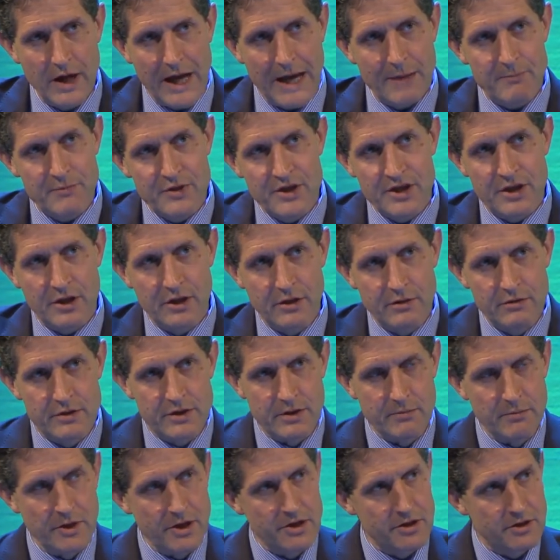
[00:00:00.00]
absolute
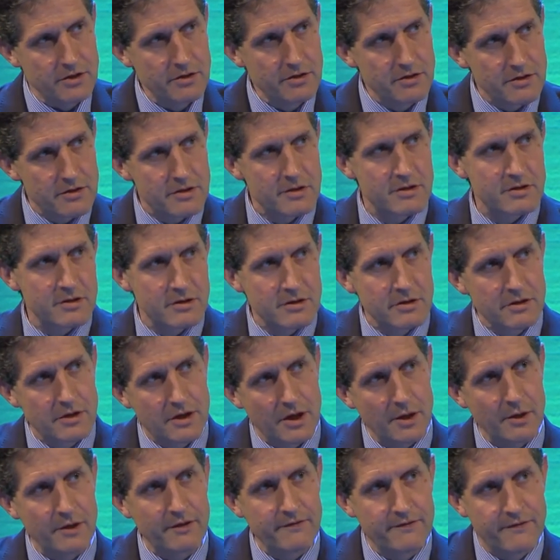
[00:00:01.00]
emissions
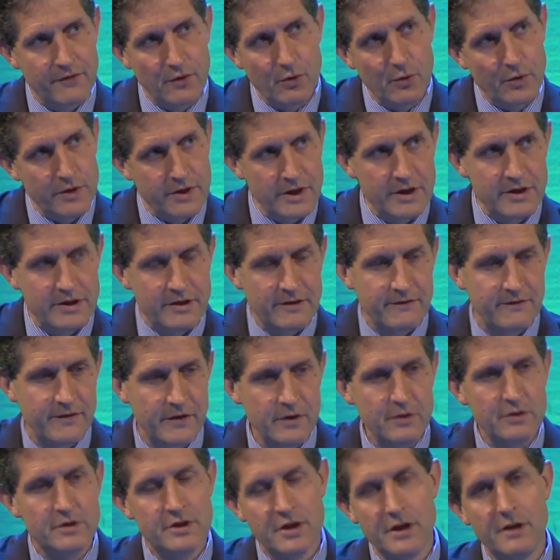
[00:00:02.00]
going forward into the
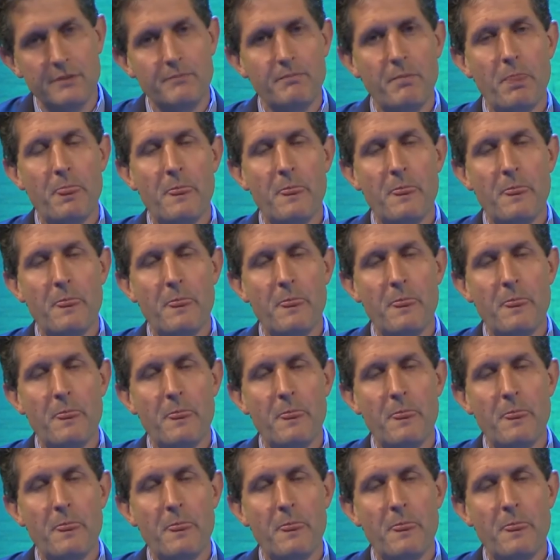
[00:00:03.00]
future,